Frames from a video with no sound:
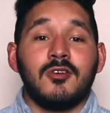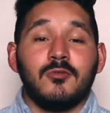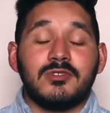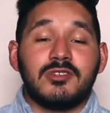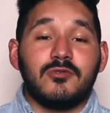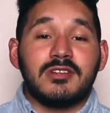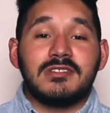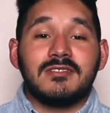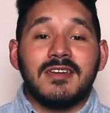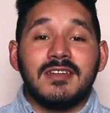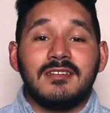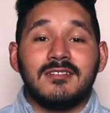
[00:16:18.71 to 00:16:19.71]
which
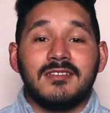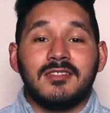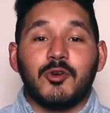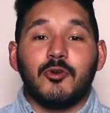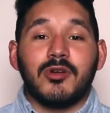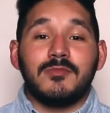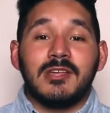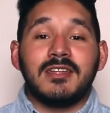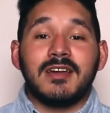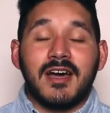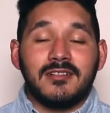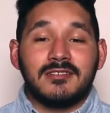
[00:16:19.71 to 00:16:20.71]
originated in the
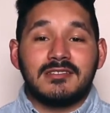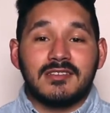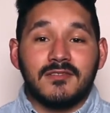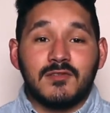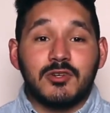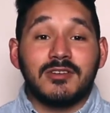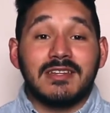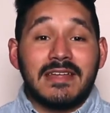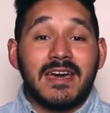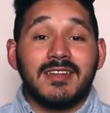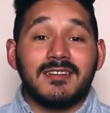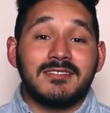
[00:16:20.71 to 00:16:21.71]
Caribbean islands of
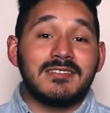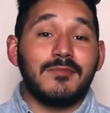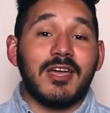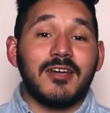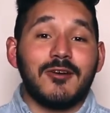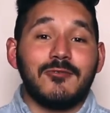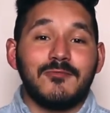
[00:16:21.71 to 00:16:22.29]
Trinidad and Tobago.